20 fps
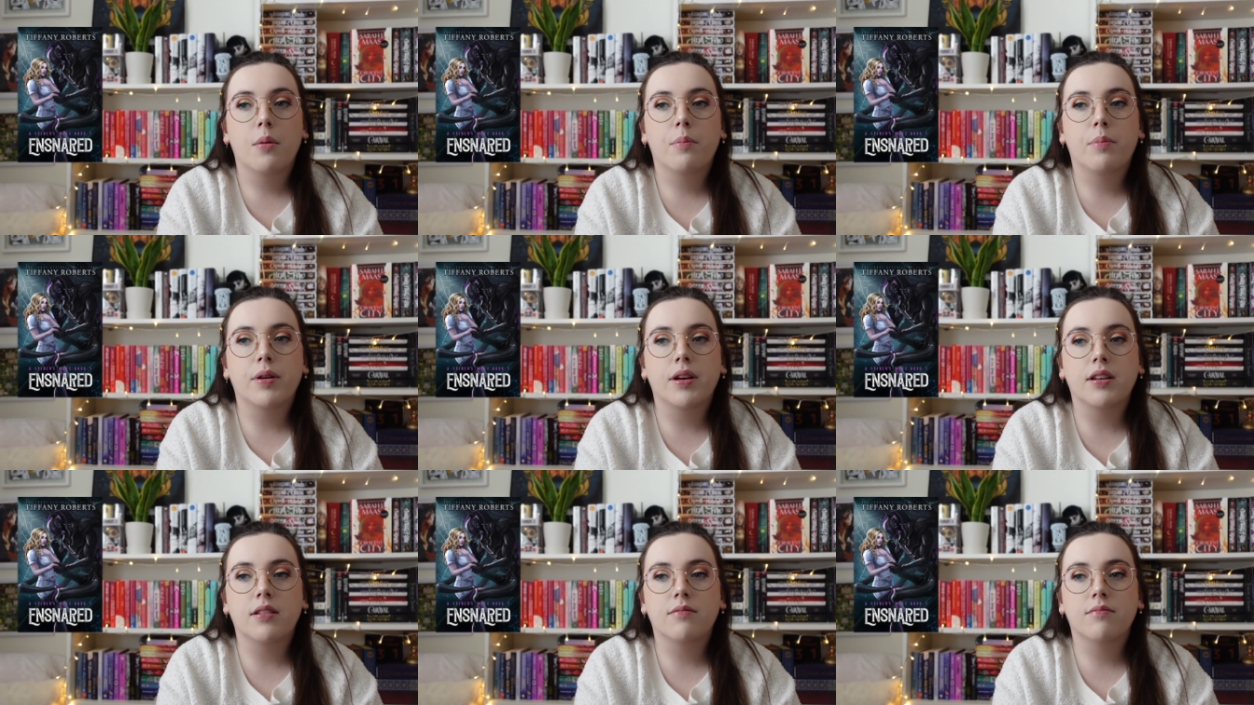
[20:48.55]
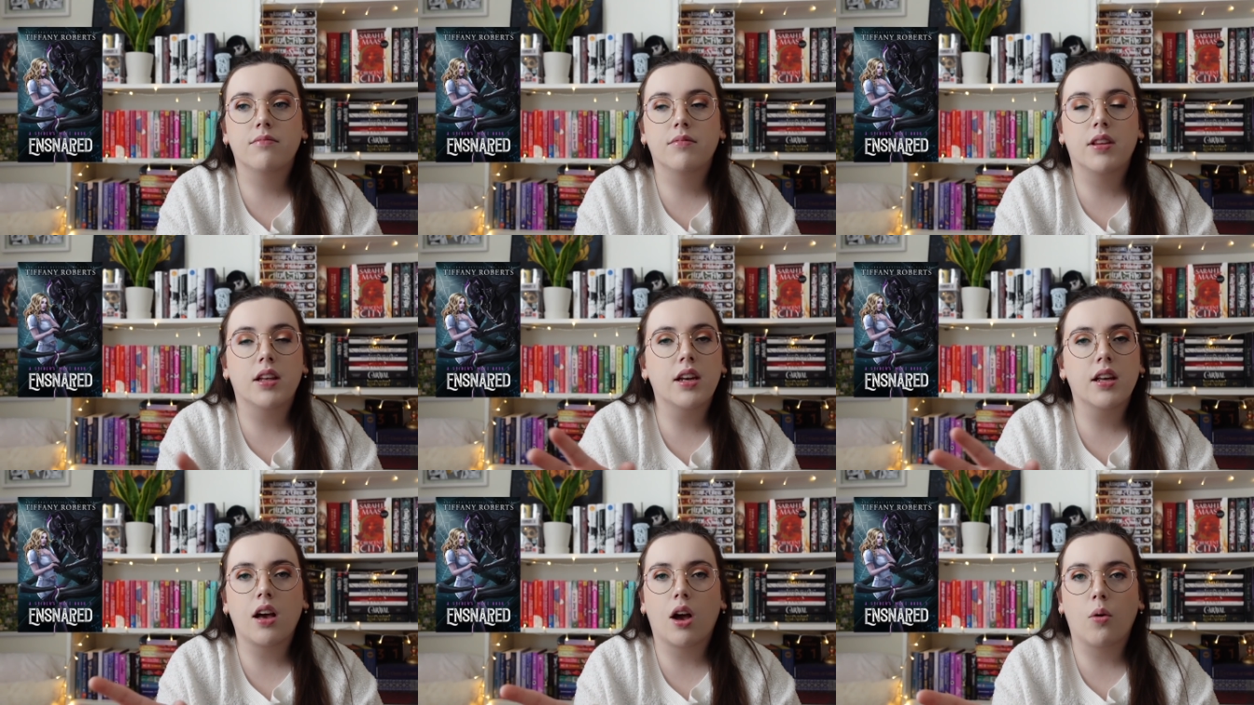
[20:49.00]
But
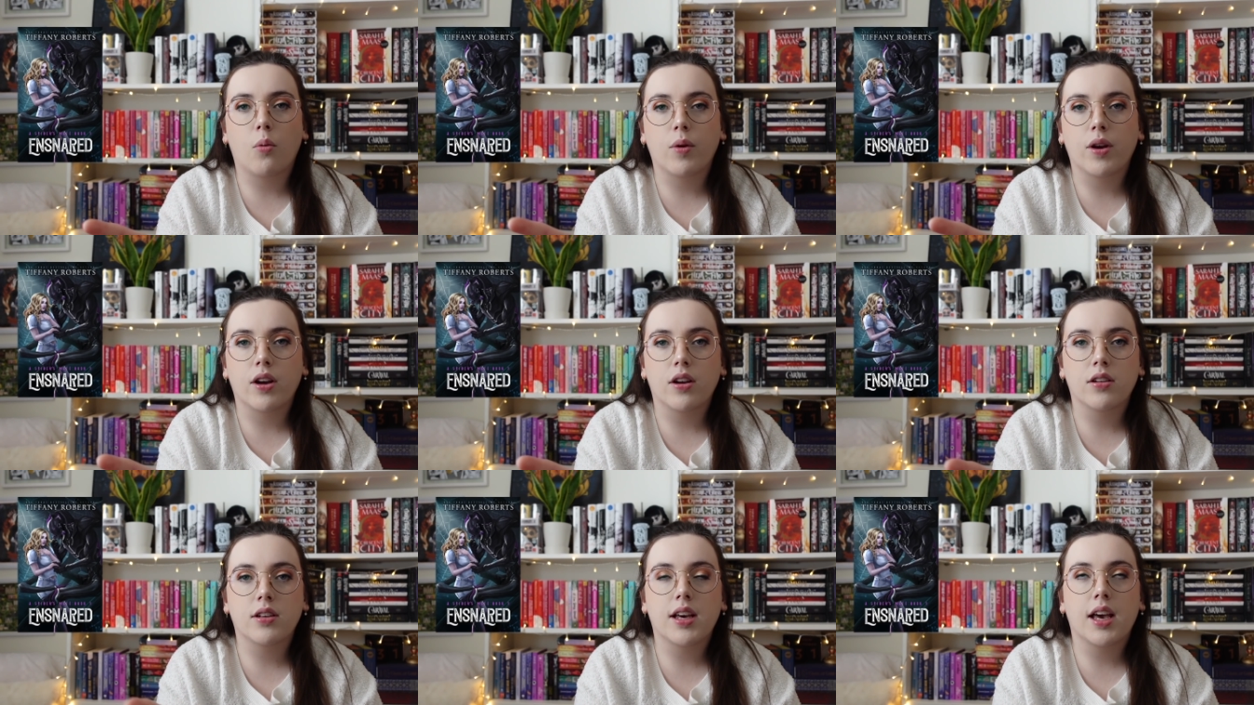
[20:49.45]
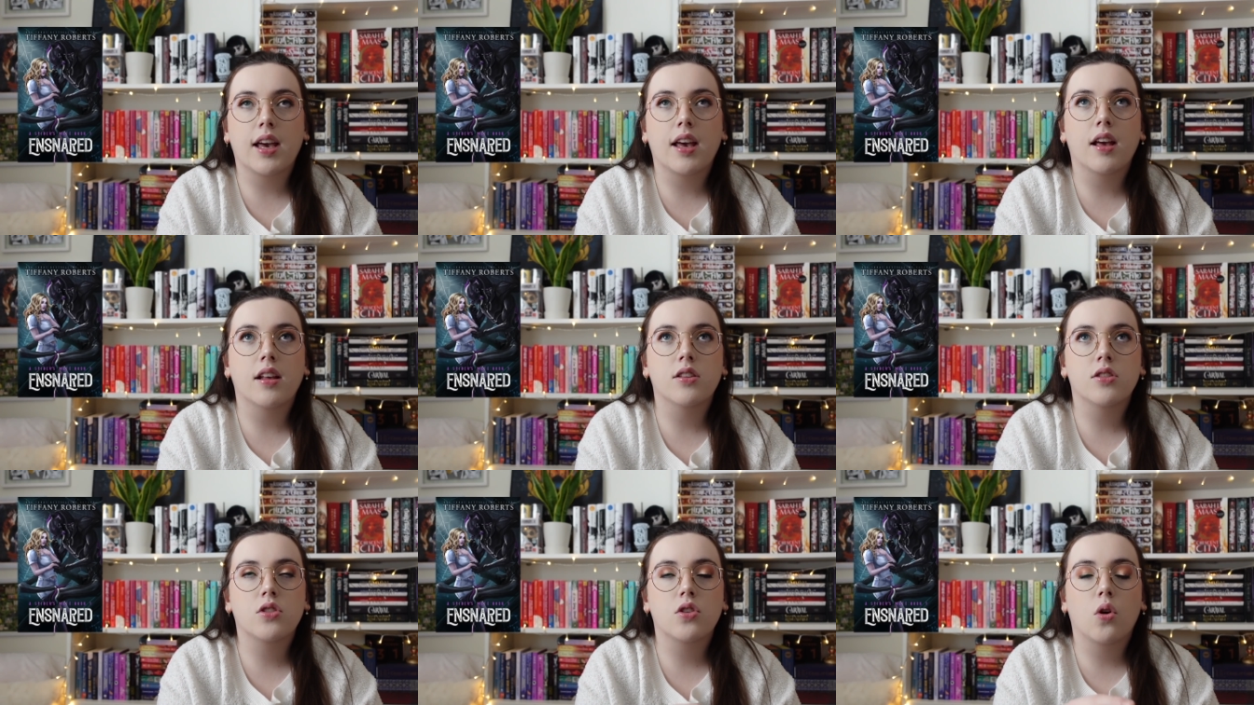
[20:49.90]
then it got weird.
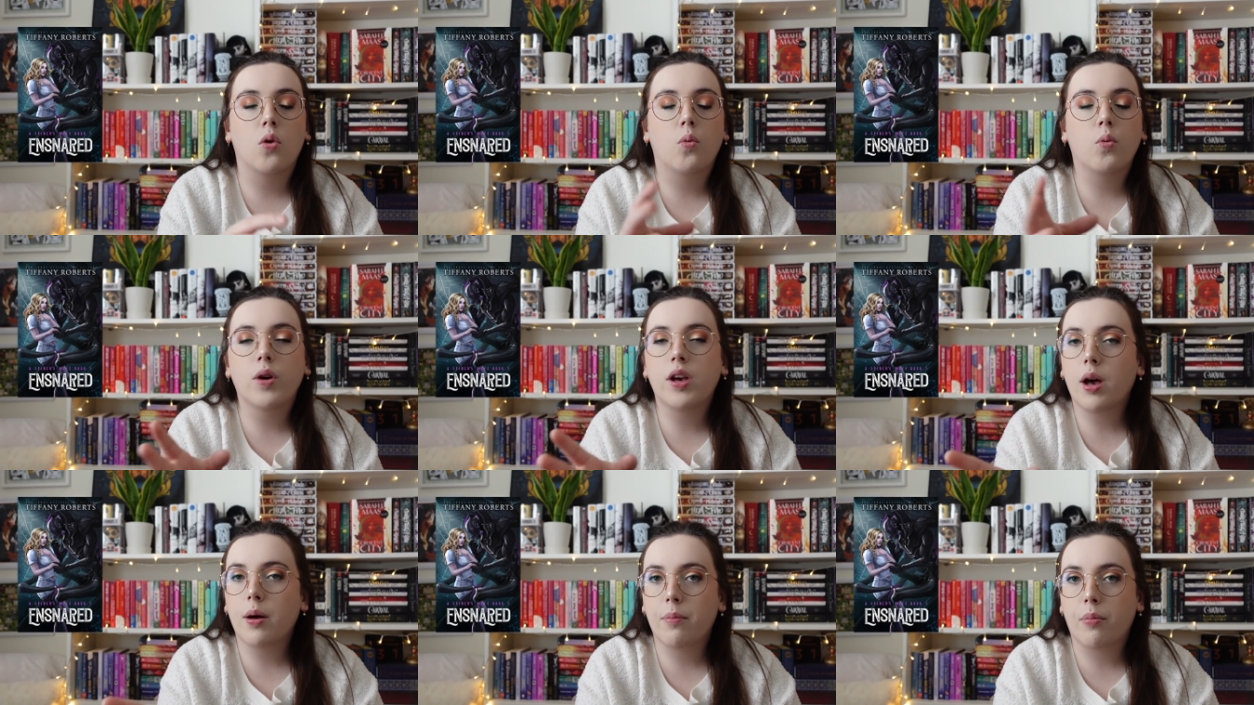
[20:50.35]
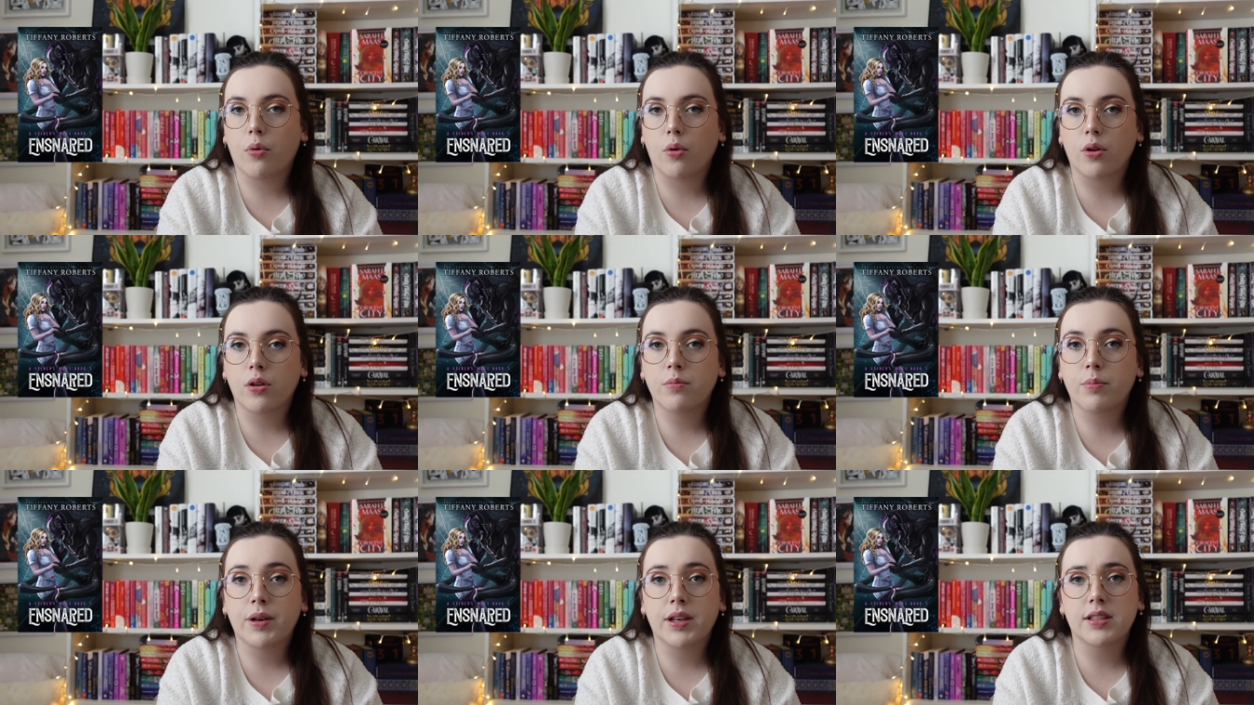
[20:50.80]
And so we got
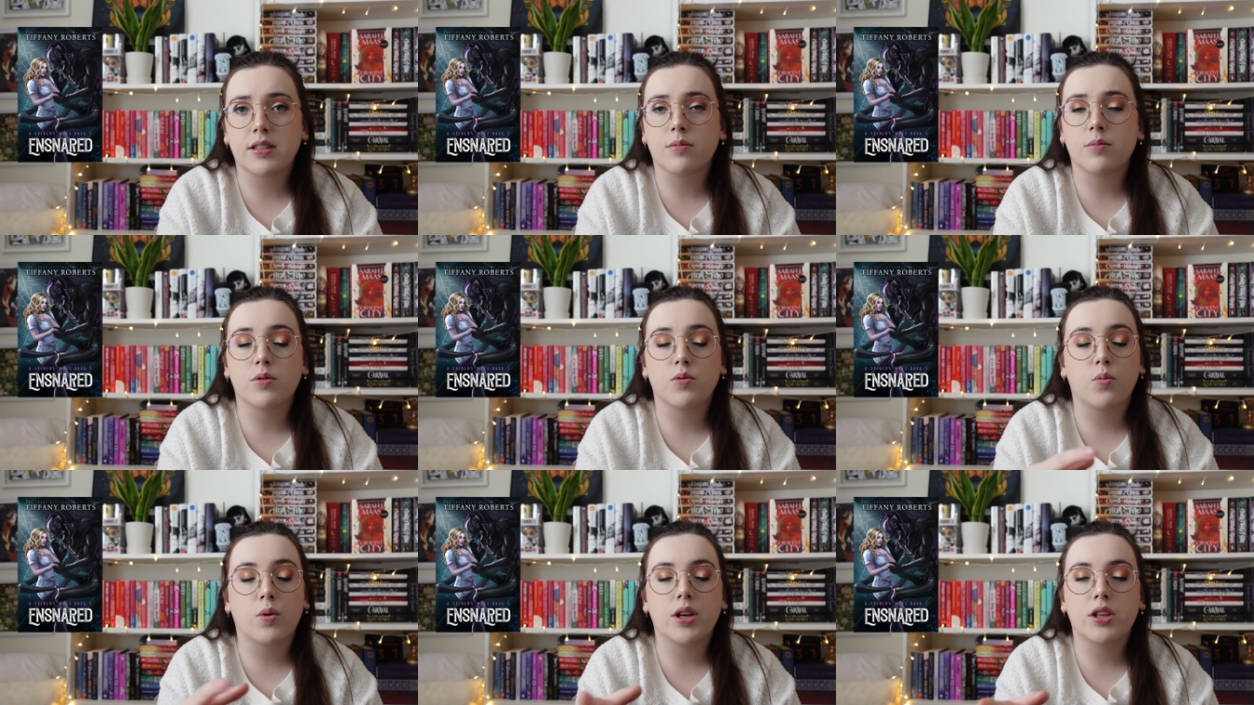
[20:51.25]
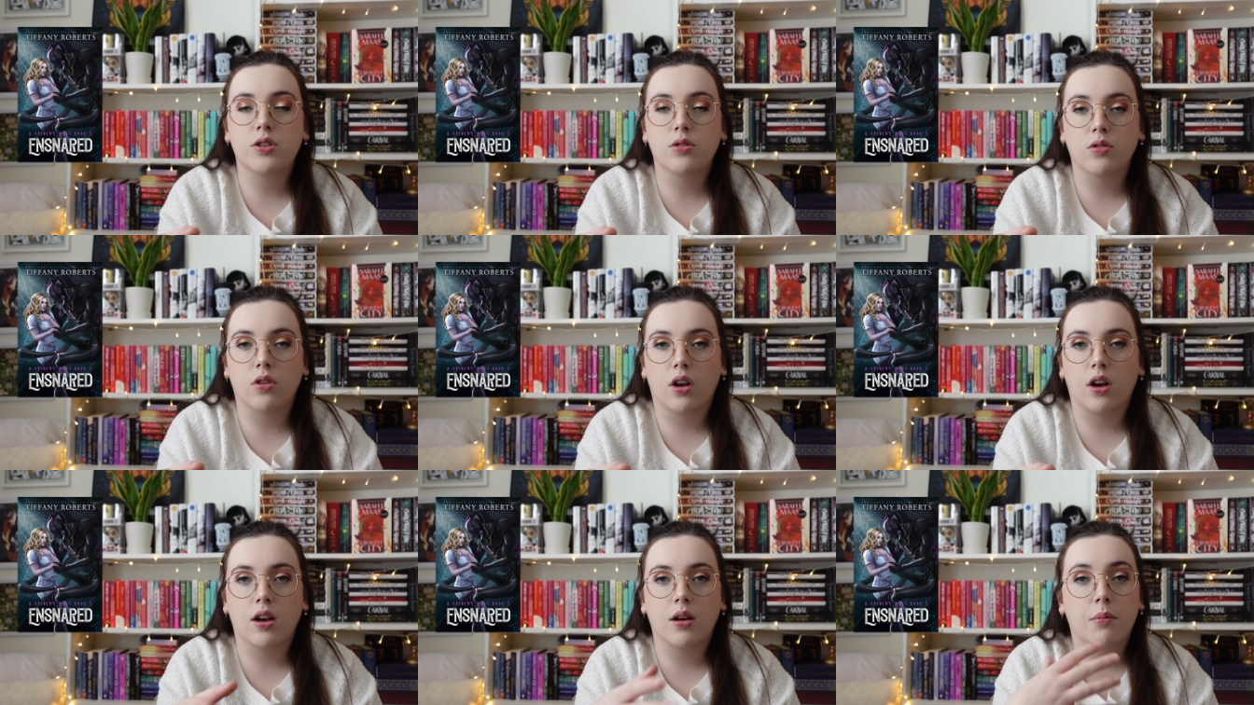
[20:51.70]
bored because it was way too
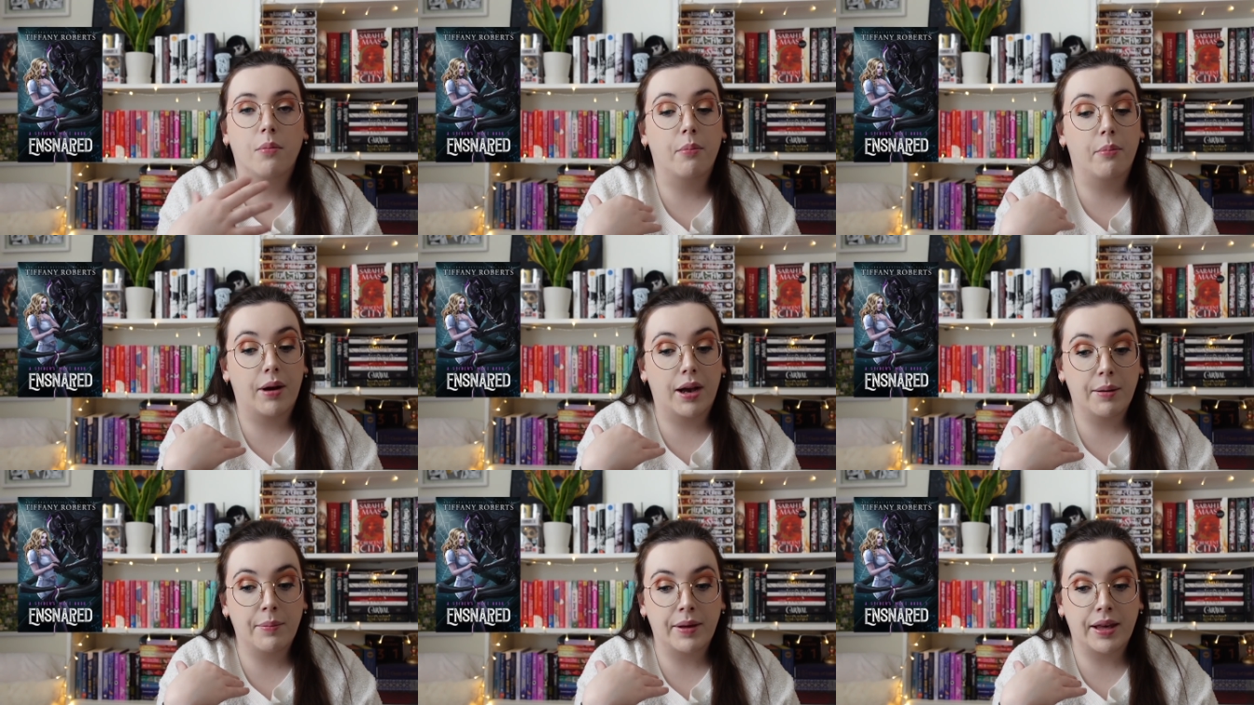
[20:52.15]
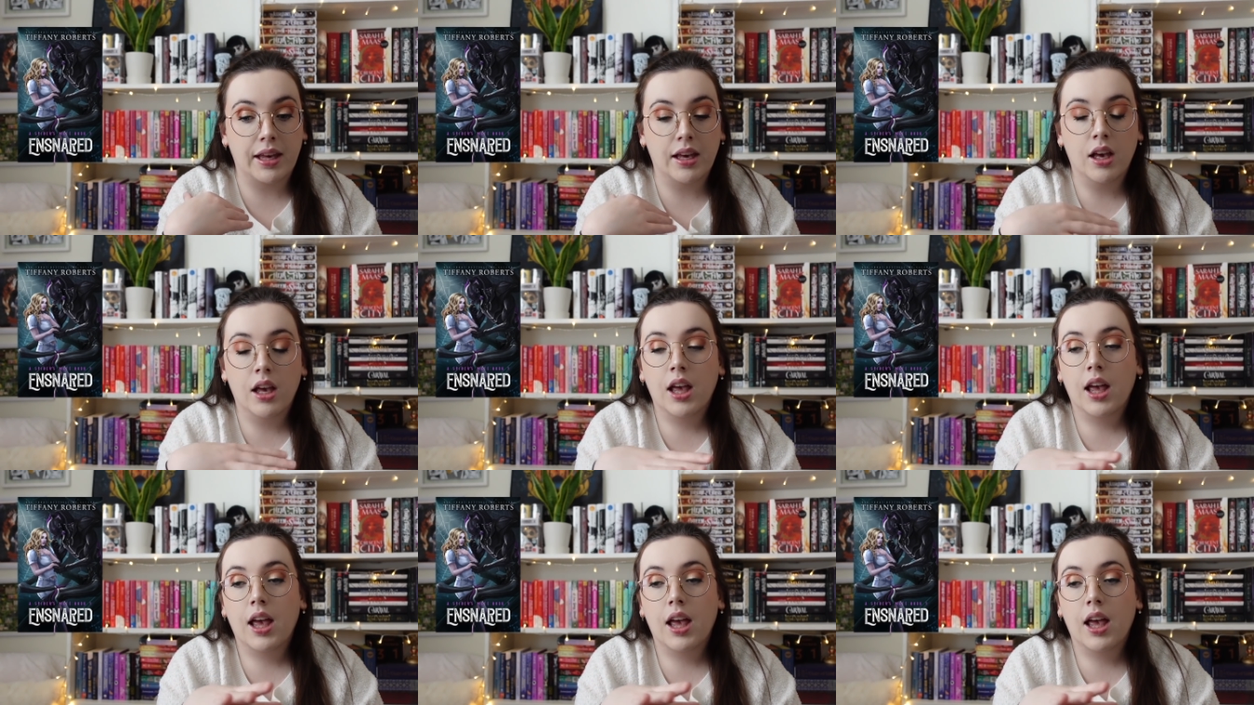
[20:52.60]
long, maybe,